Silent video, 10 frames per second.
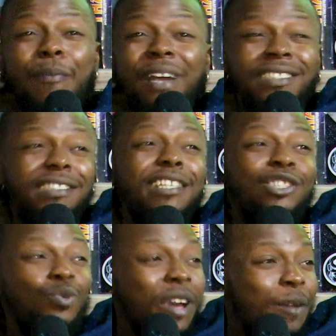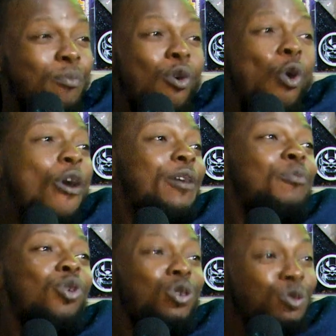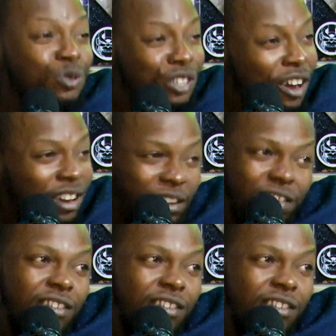MI stays where oil moguls are.